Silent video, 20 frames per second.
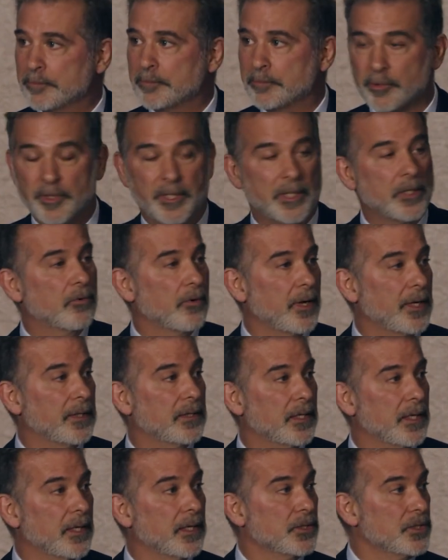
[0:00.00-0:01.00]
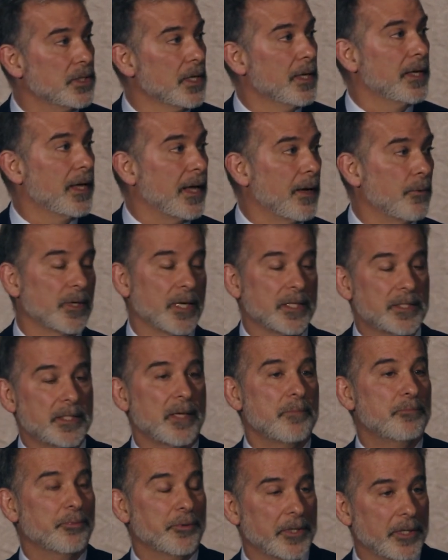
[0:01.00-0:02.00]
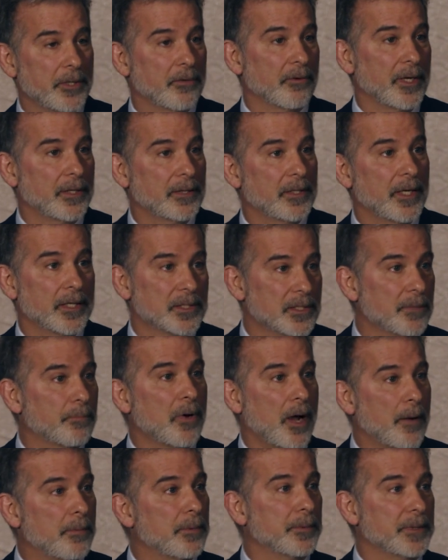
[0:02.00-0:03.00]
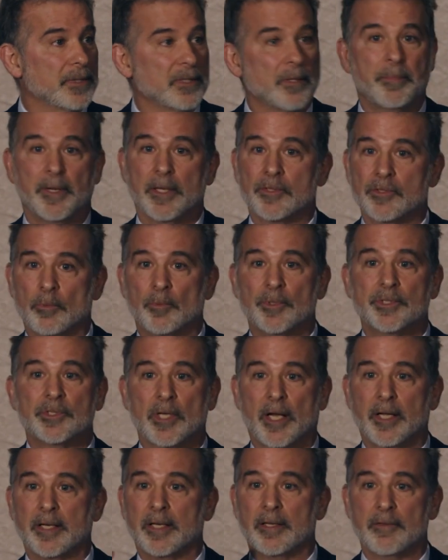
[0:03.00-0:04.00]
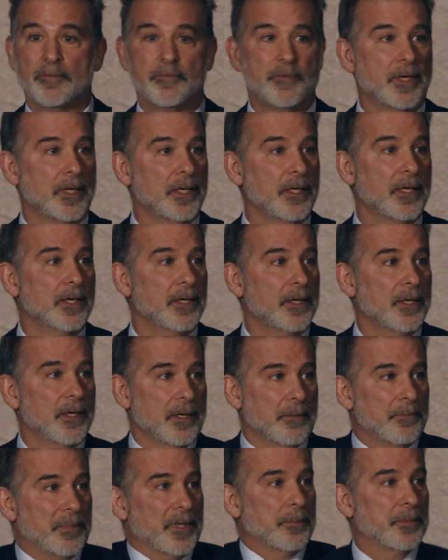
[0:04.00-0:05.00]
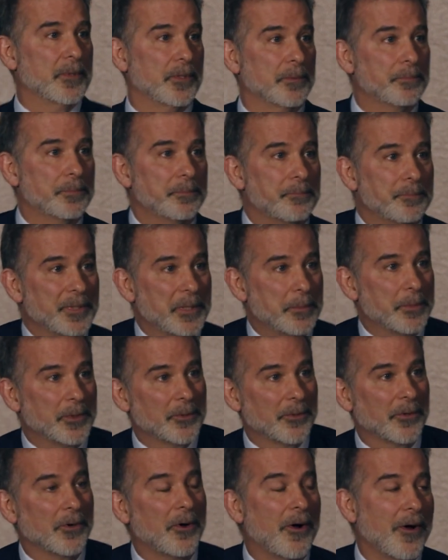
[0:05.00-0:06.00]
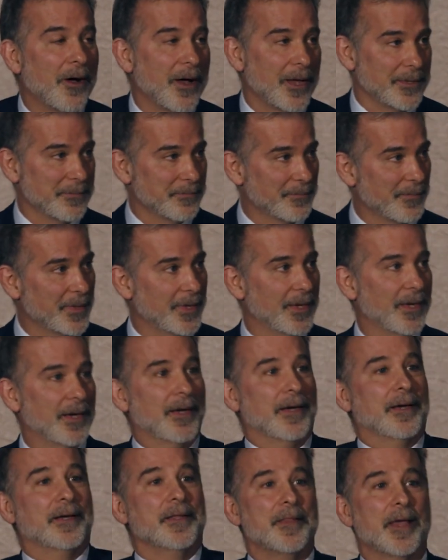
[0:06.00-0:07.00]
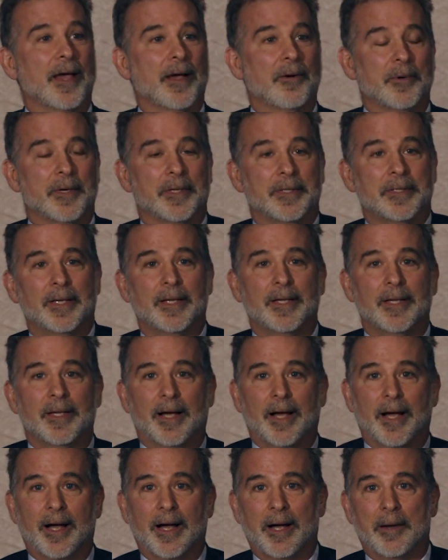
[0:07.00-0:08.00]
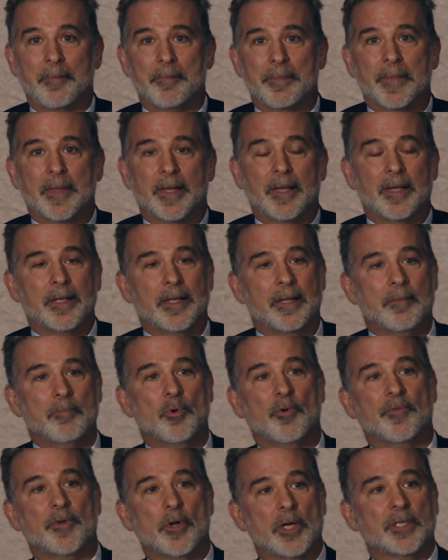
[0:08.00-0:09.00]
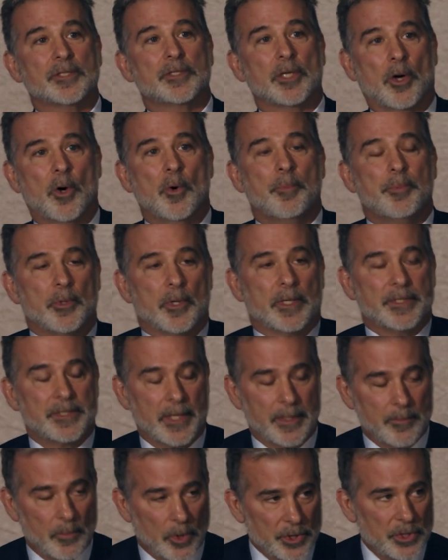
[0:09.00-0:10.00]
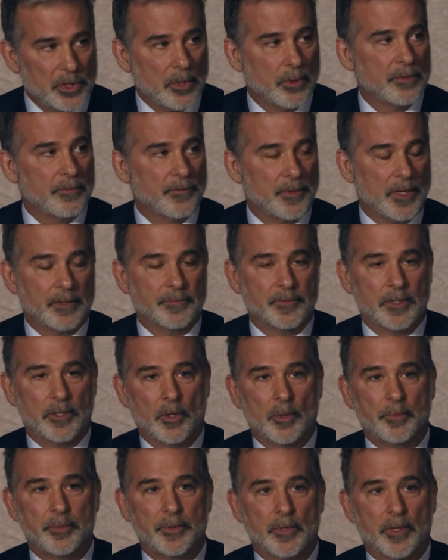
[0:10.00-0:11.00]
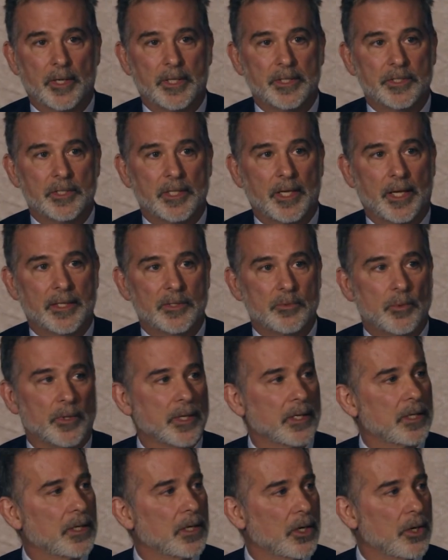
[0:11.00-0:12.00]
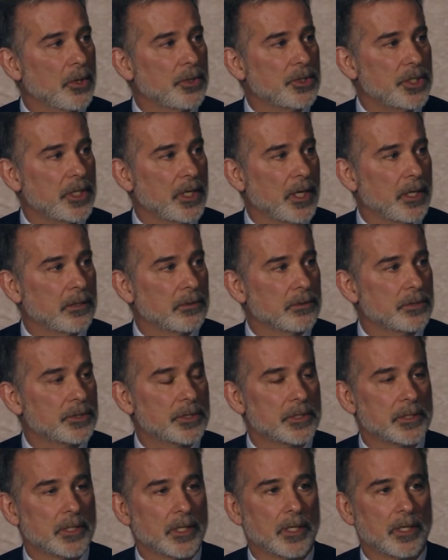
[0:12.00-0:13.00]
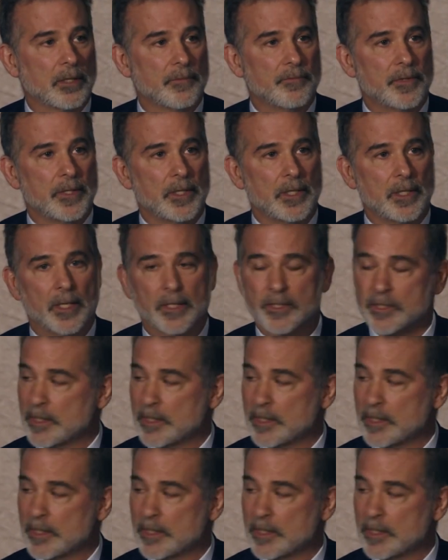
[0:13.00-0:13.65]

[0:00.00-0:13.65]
pretty great things. And when I say pretty great things, it probably depends on what side of the V people are on in that one. Moving on to opioids, I'm also involved in opioids as one of the negotiators of the